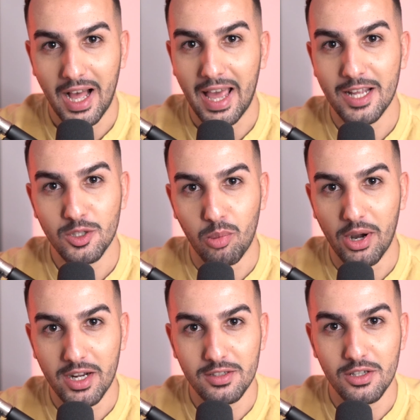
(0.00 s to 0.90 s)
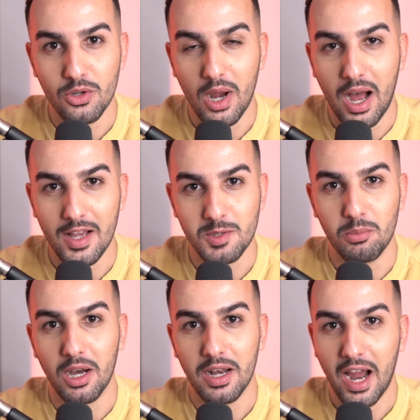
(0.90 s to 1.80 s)
I hate to break it to you guys,
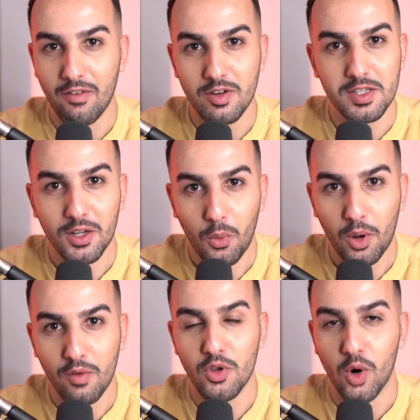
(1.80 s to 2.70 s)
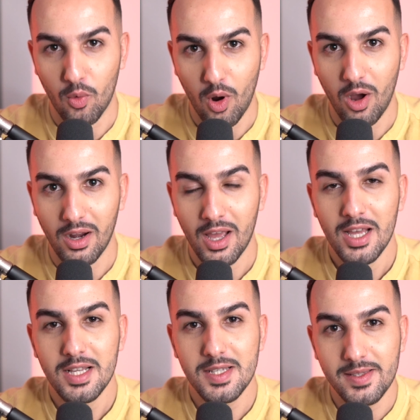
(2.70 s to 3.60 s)
but every single one of you are wrong.
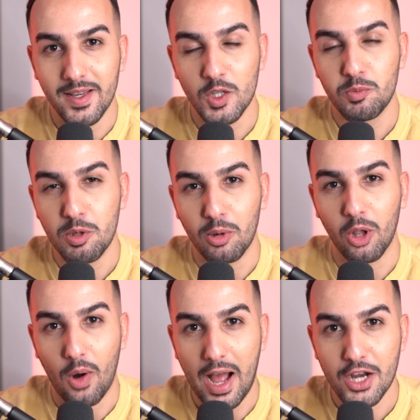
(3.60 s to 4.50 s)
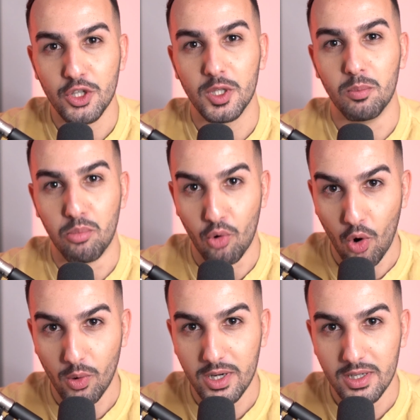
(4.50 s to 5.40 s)
Salespeople are actually
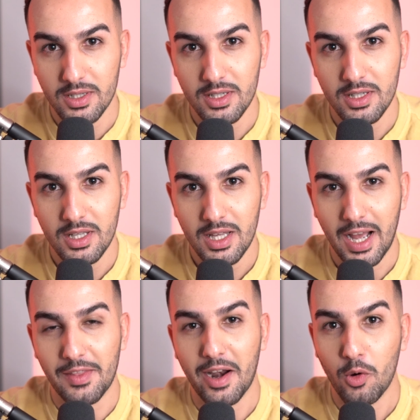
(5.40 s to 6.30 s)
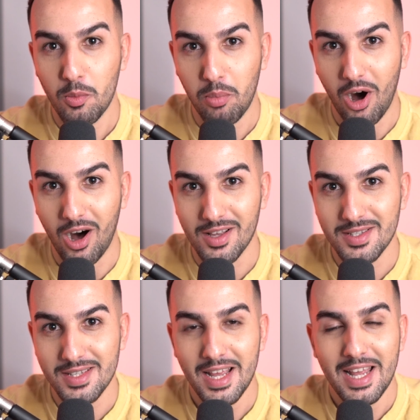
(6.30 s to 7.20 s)
broke. And then I would pause,